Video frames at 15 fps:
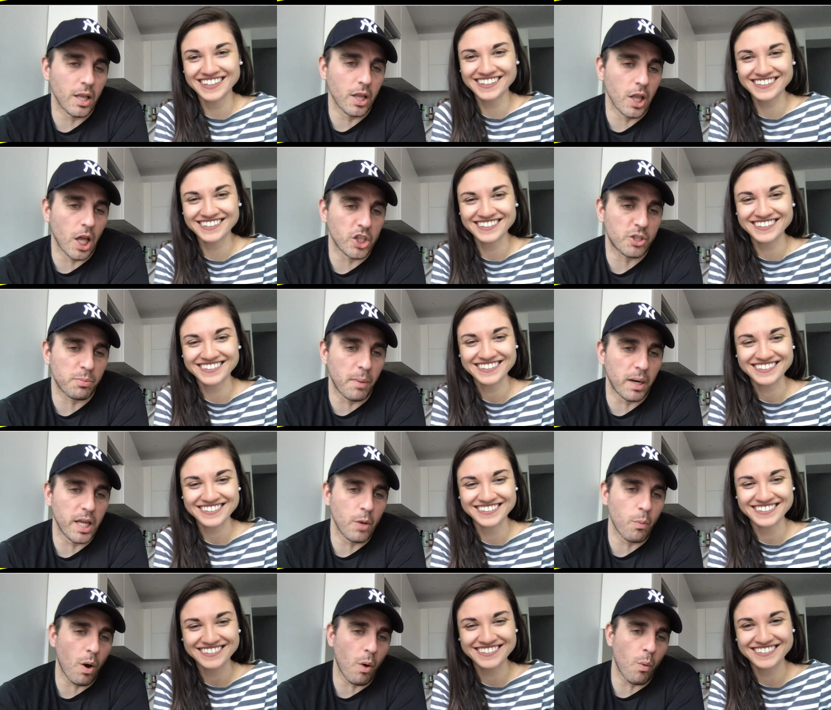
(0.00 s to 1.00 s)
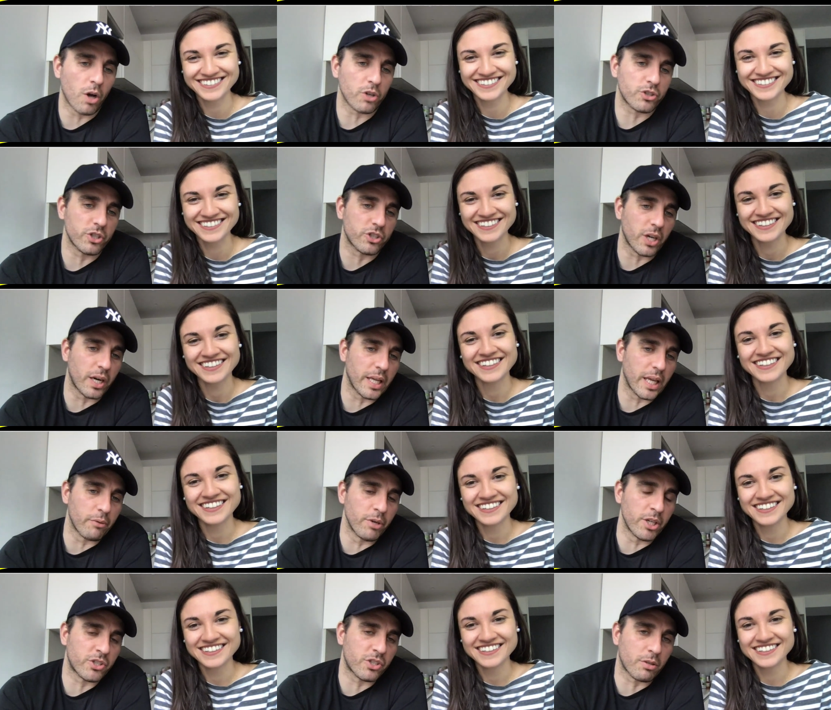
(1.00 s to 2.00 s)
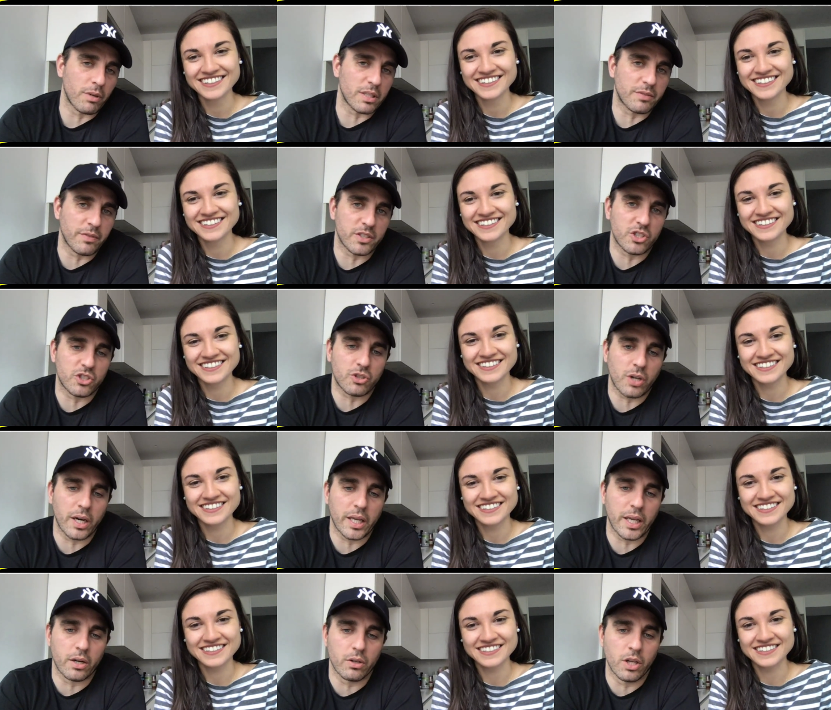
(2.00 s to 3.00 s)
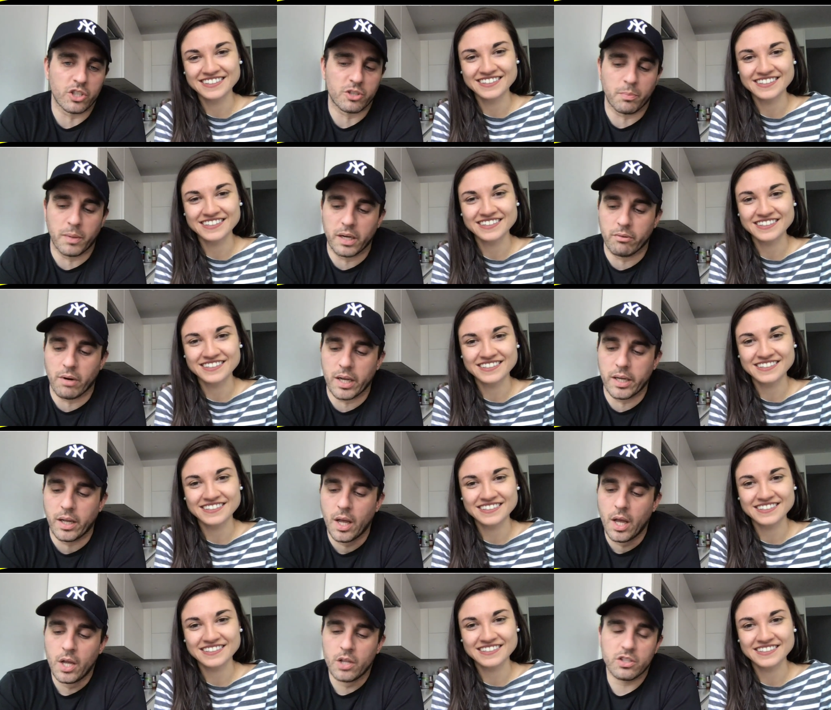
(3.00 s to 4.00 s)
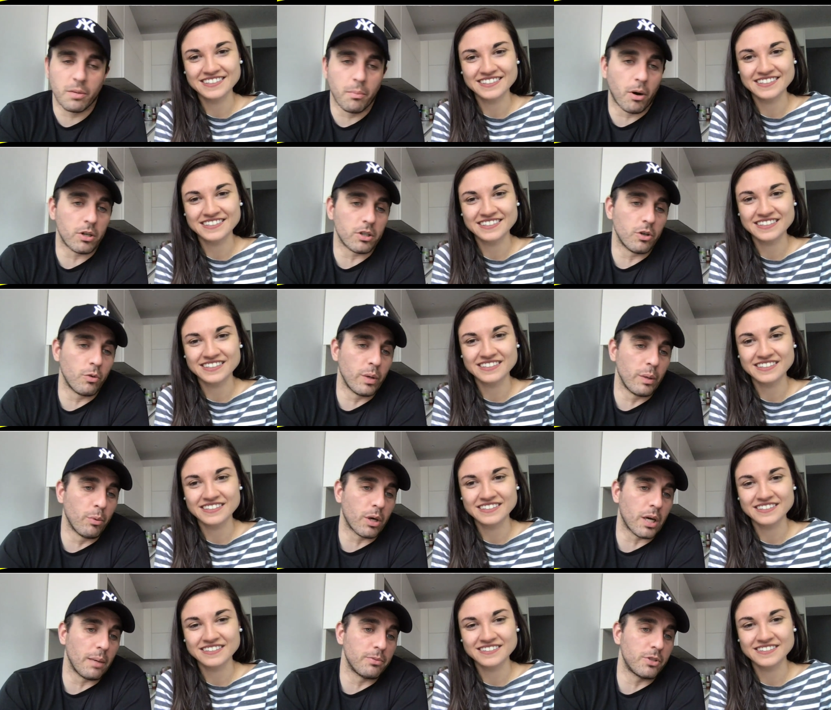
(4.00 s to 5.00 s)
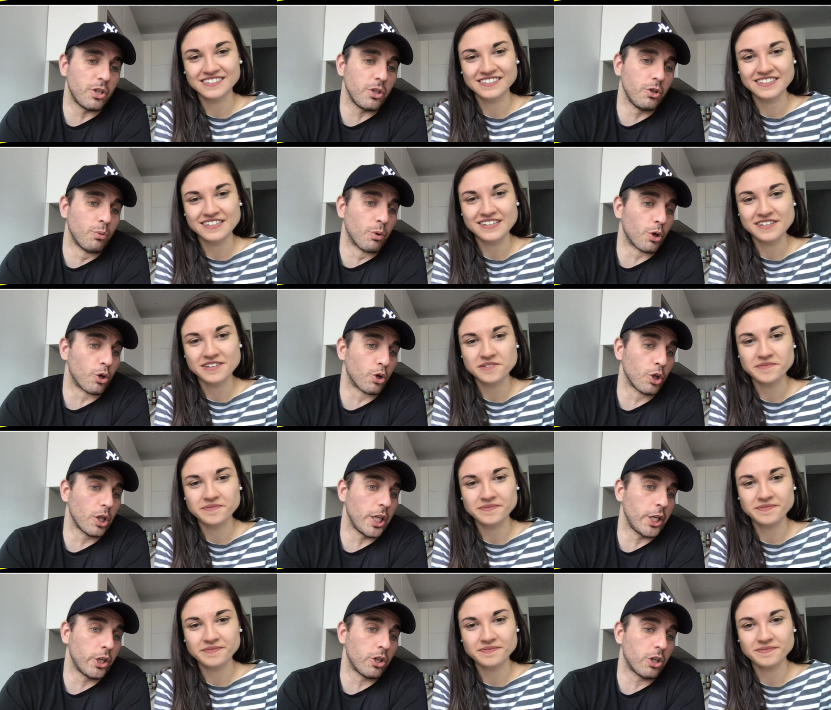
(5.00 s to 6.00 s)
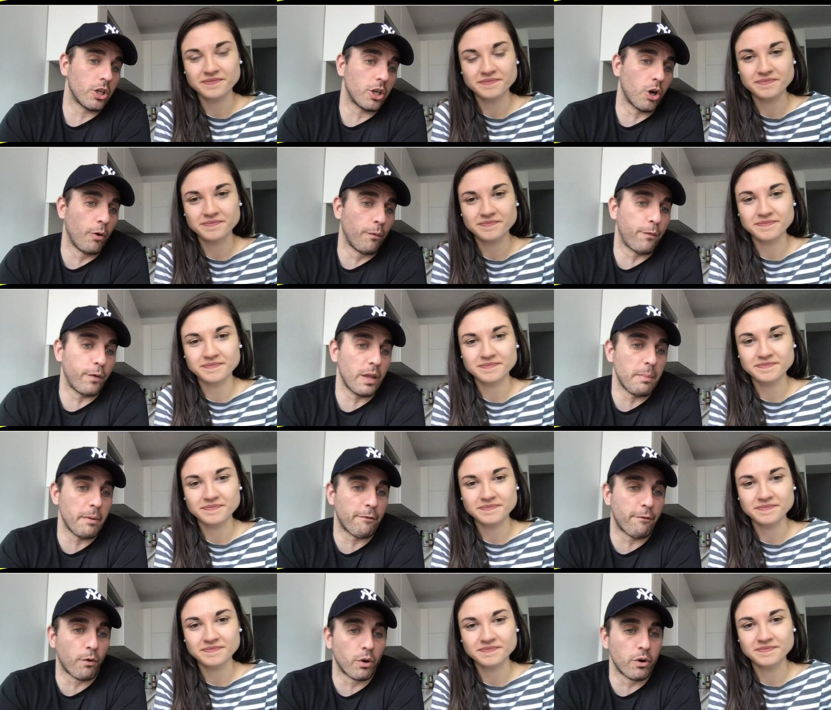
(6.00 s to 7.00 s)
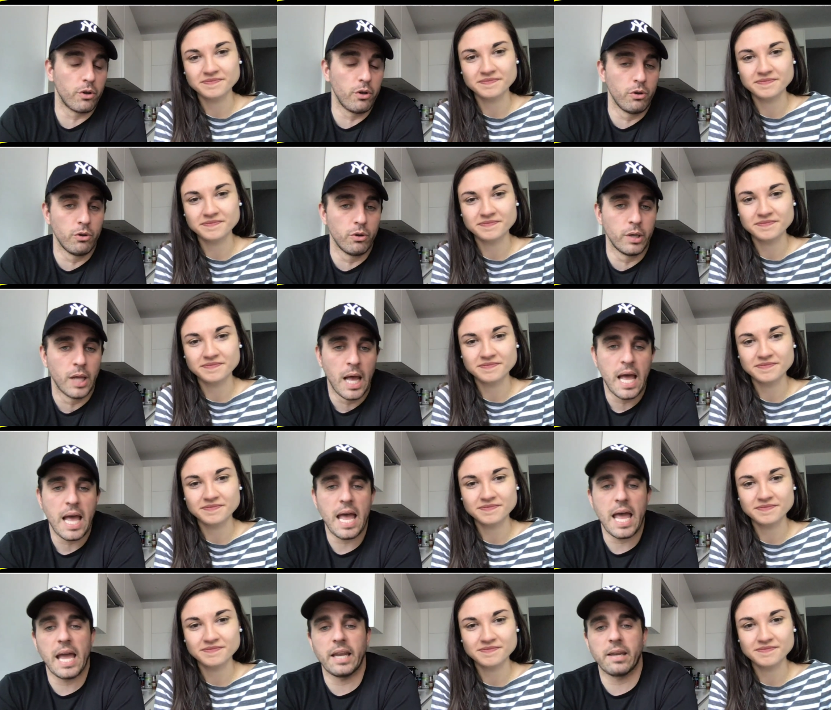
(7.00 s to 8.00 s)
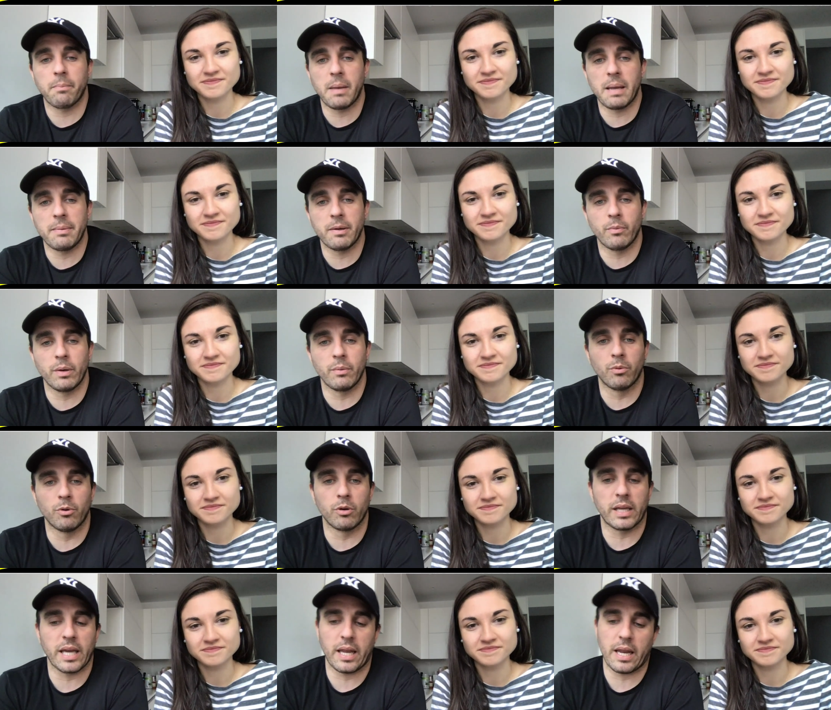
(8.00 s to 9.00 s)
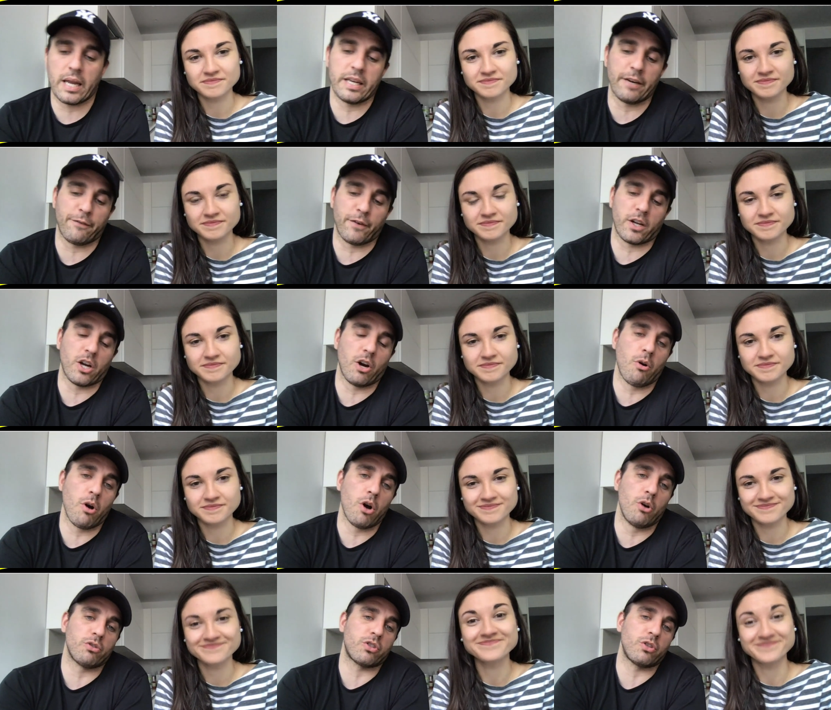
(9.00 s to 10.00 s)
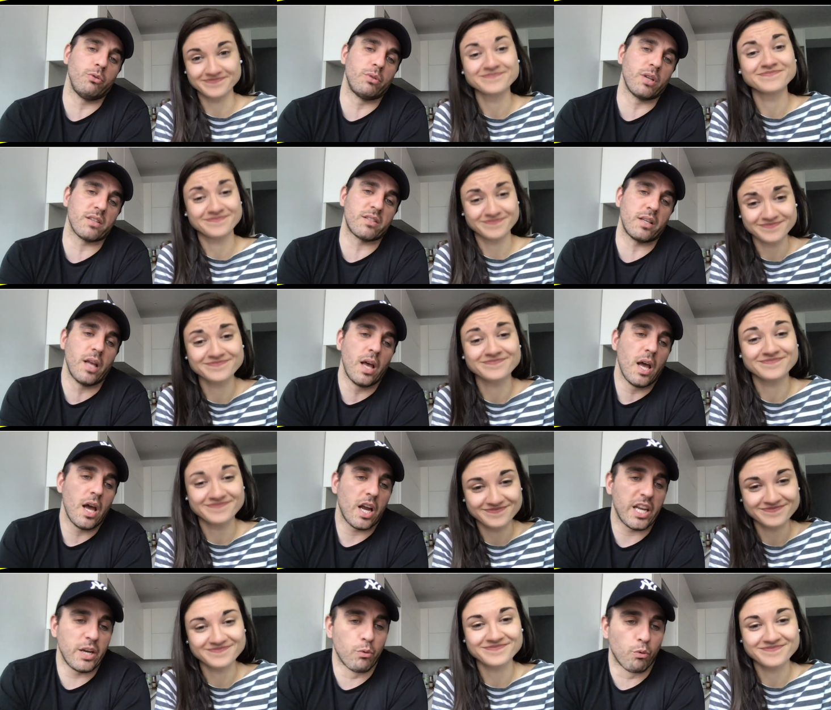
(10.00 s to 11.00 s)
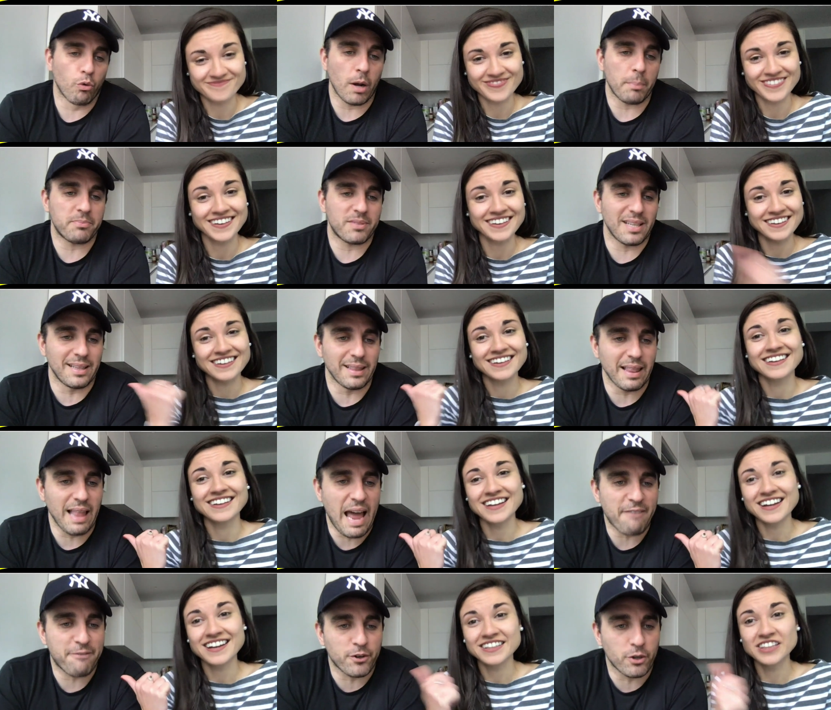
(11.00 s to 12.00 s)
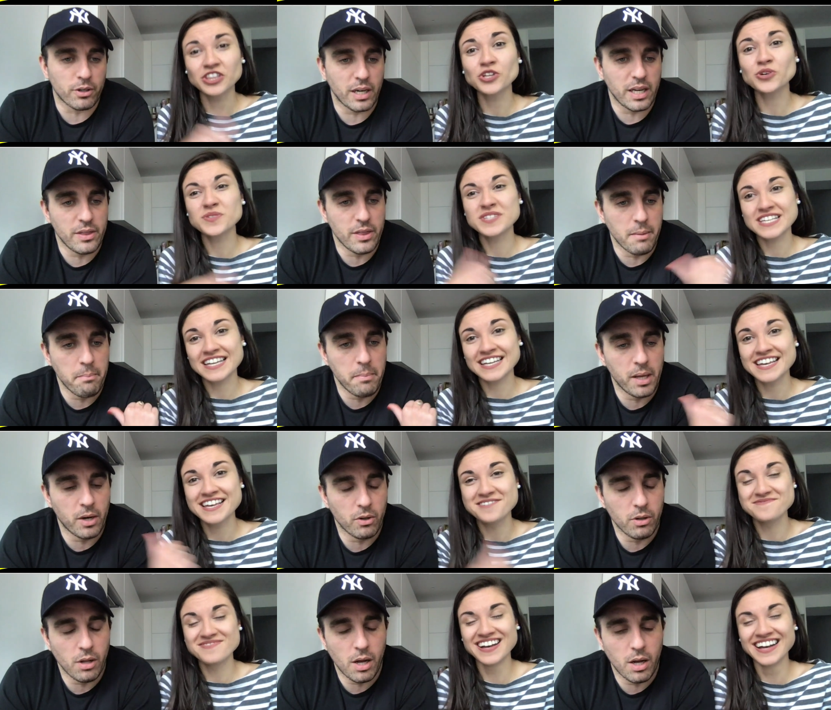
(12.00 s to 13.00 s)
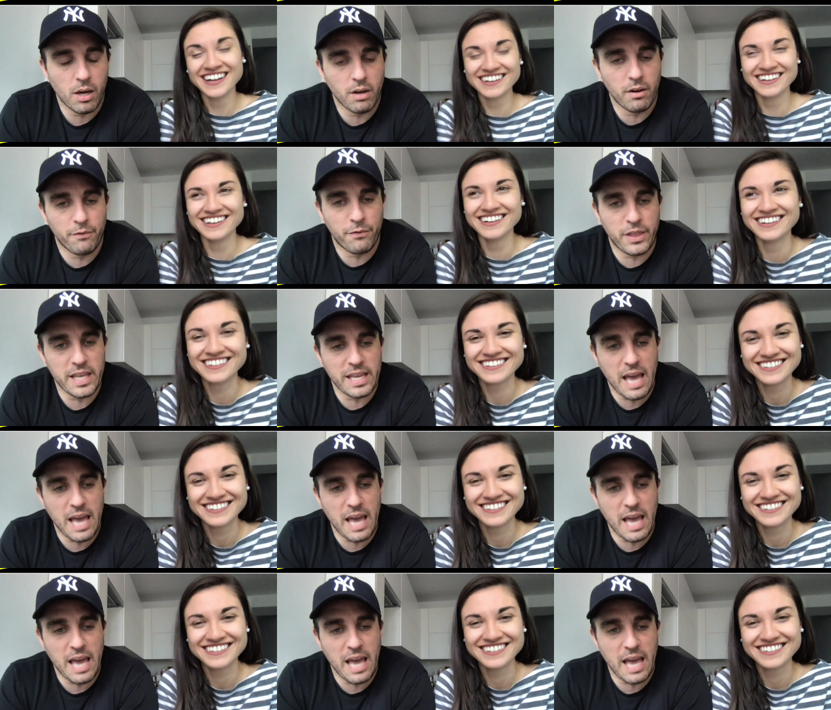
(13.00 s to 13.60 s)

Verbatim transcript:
Speaker 1: Lunch money while Wall Street's trying to get rich. The rest of us just trying to get our lunch money right. Tomorrow we will come to you earlier, hopefully before noon, and maybe we will get a different co-host who doesn't erupt in laughter Losing in the middle of the